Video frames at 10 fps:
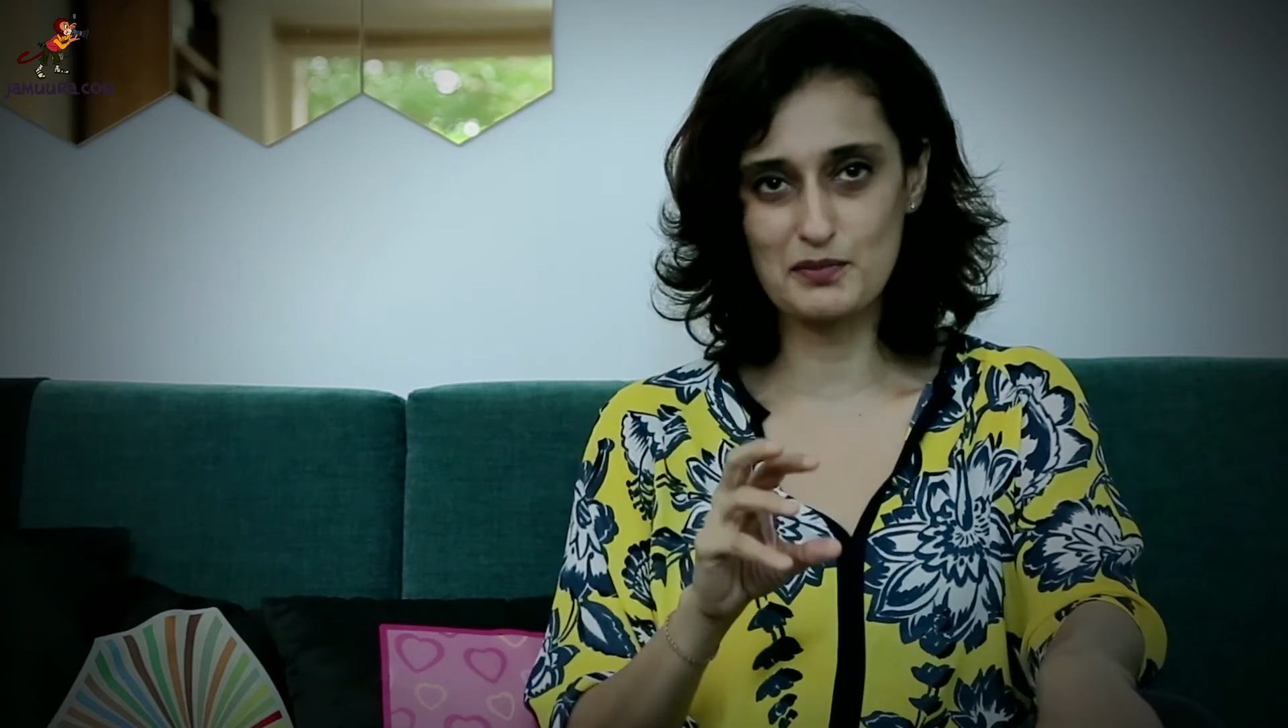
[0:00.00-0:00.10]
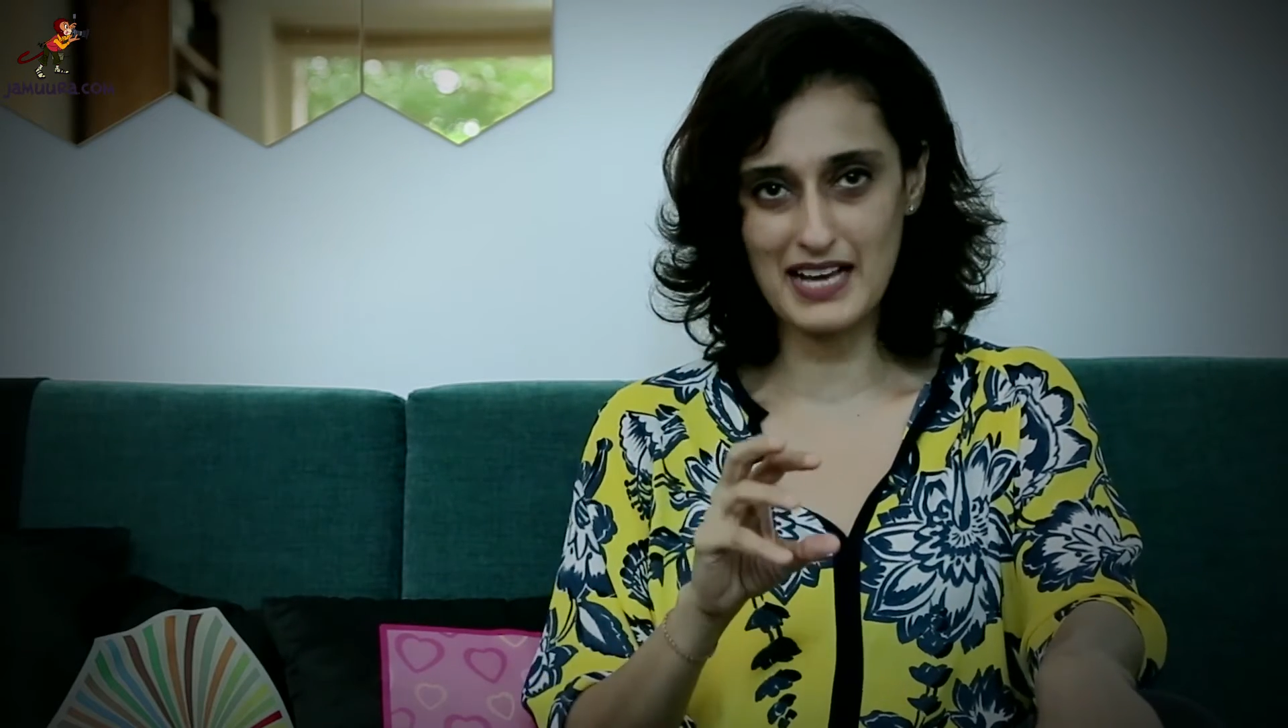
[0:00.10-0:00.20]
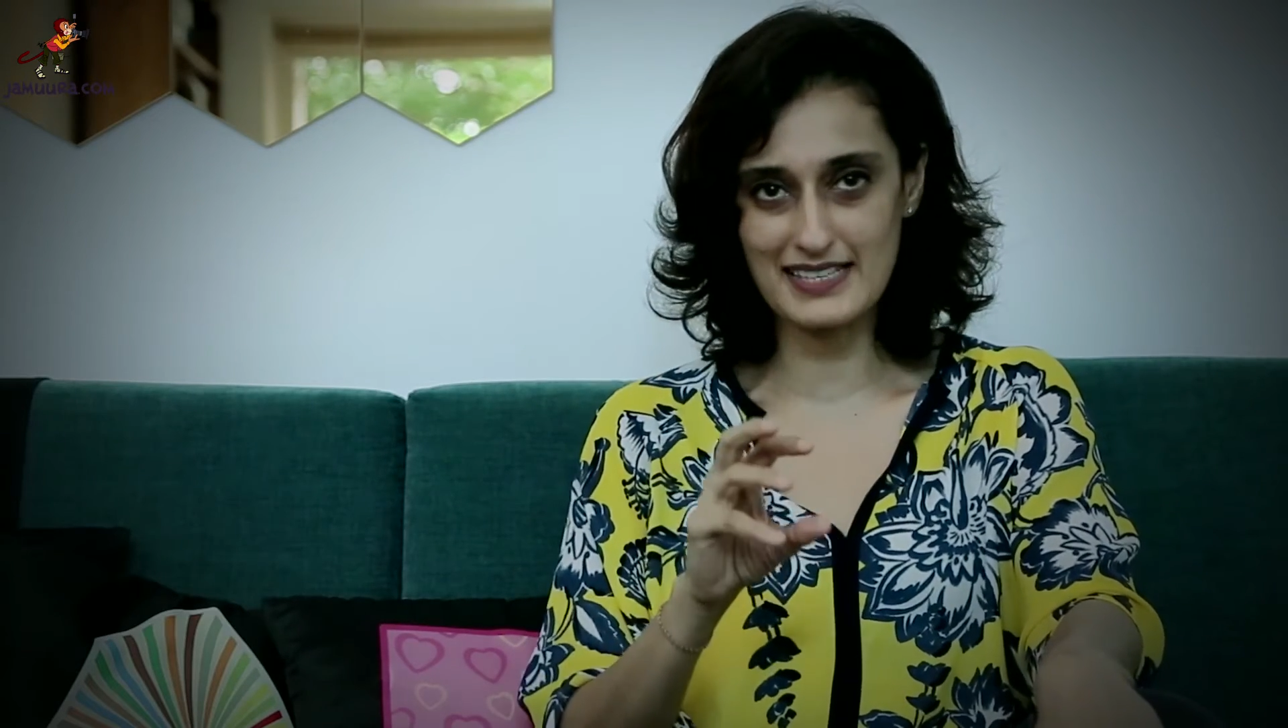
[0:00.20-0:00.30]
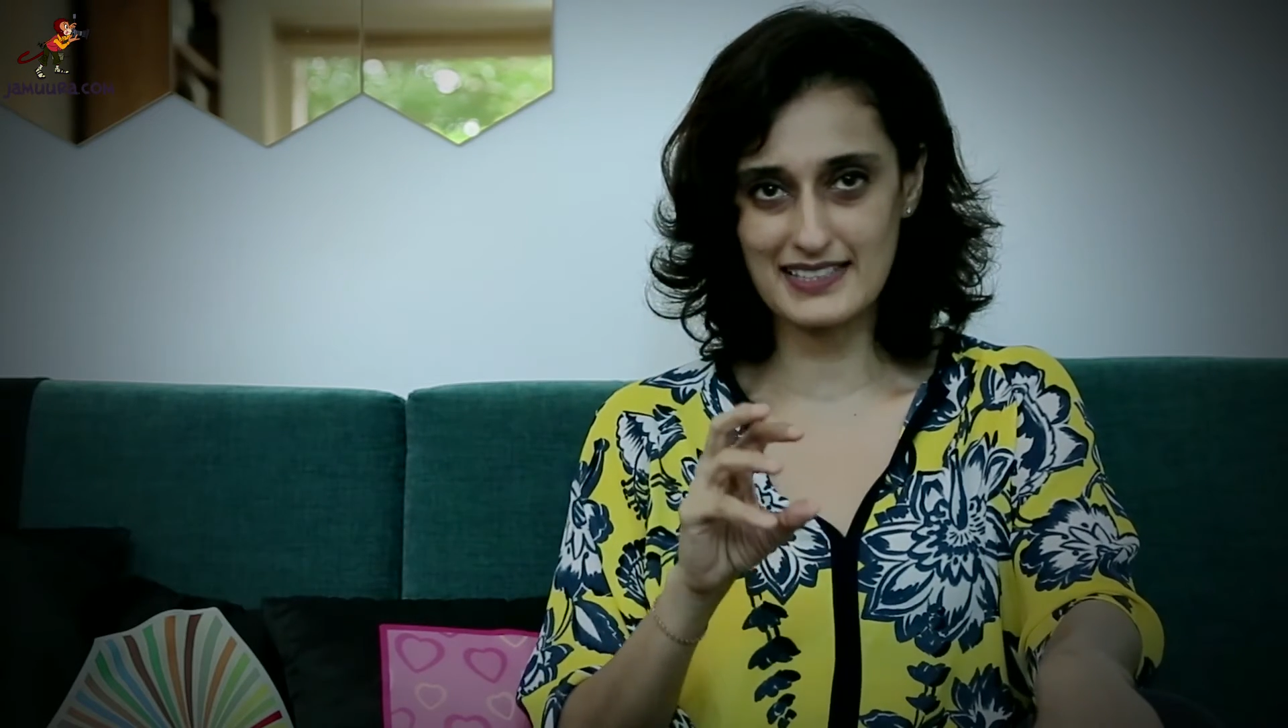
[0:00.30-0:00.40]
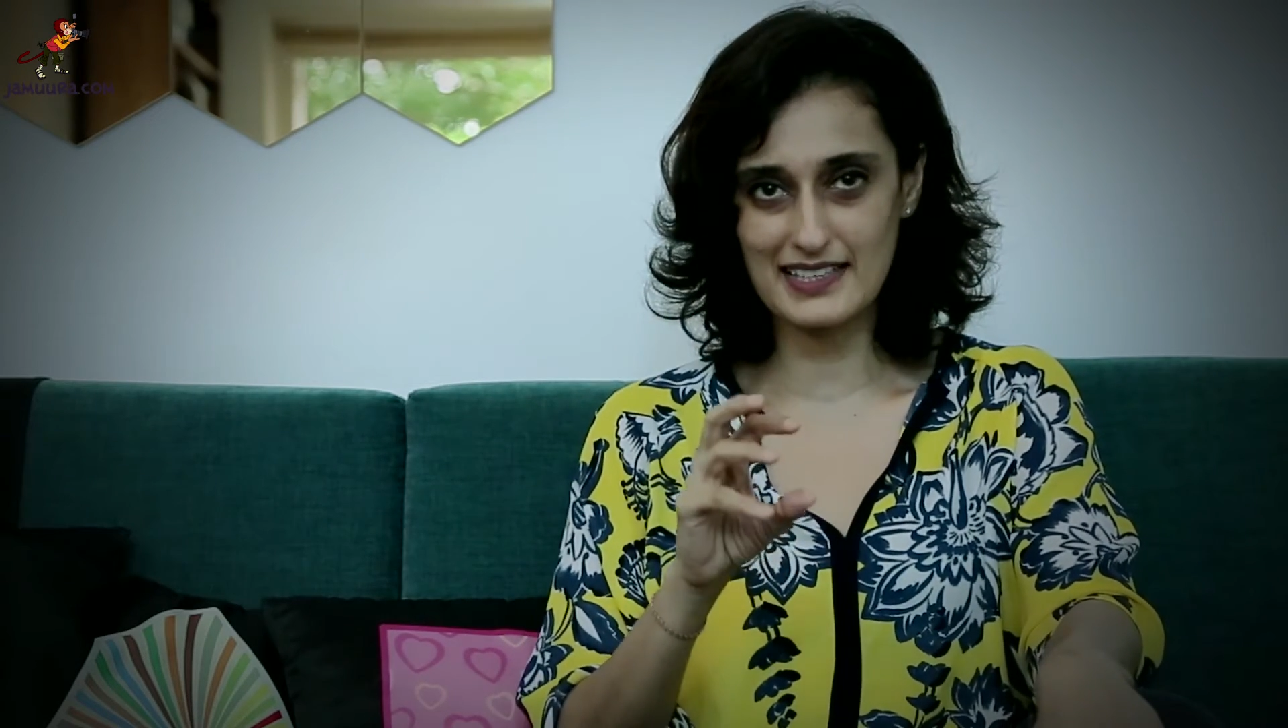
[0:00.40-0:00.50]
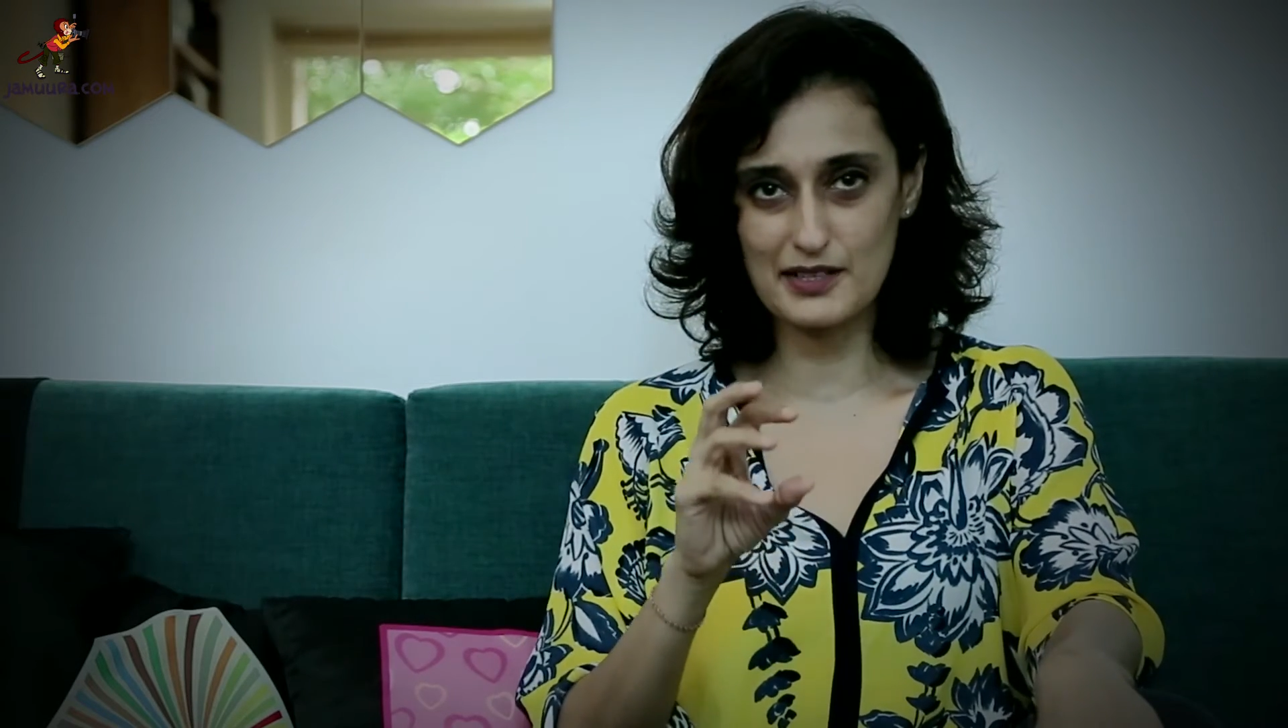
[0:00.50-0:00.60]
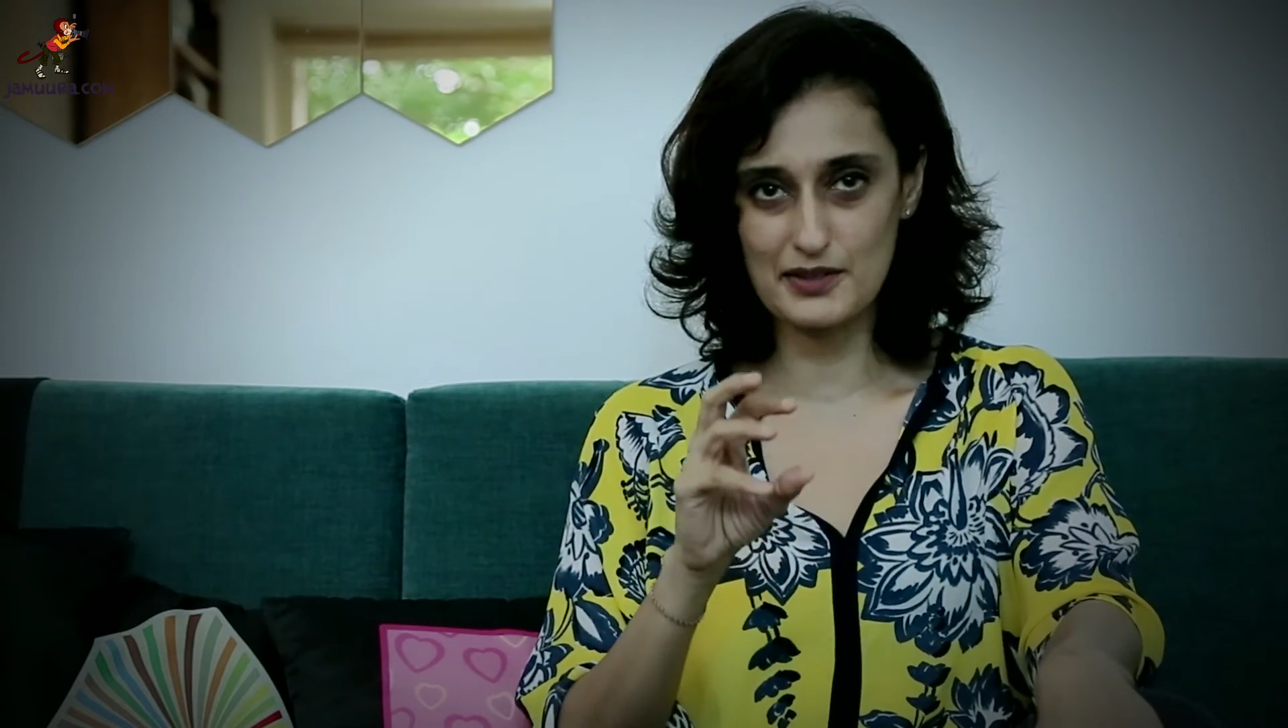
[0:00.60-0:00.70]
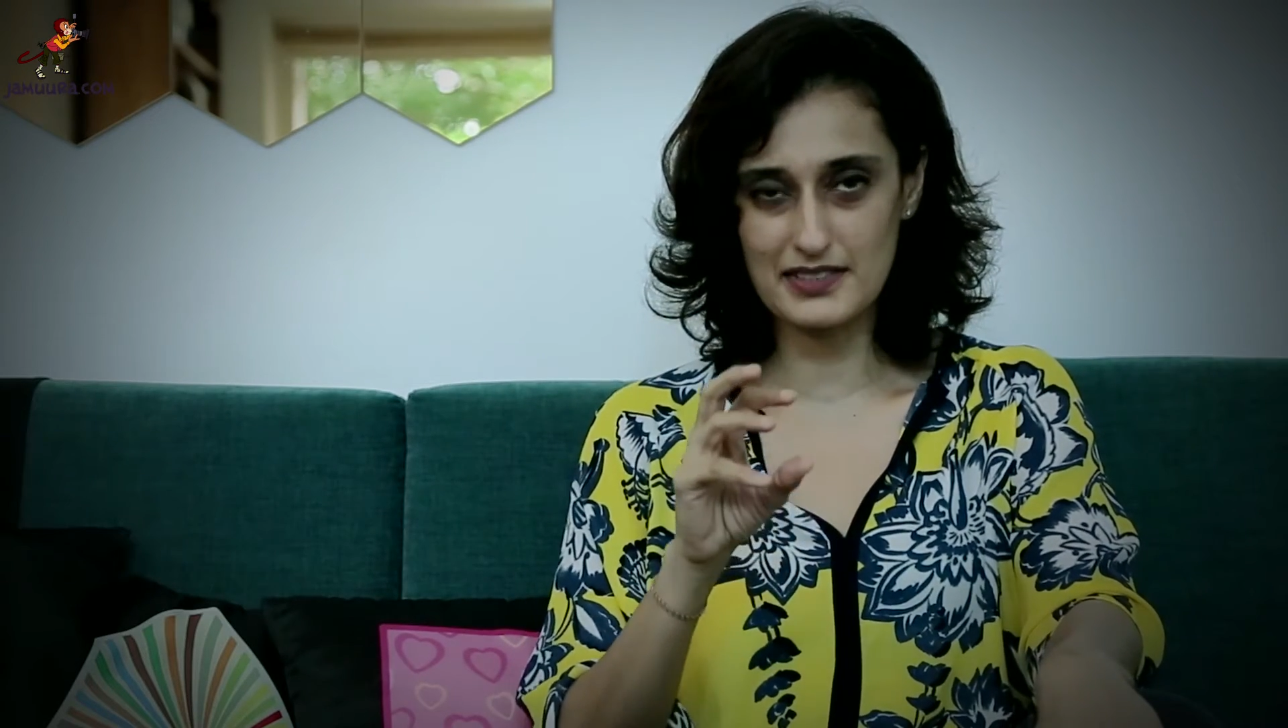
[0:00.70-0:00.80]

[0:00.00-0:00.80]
be asking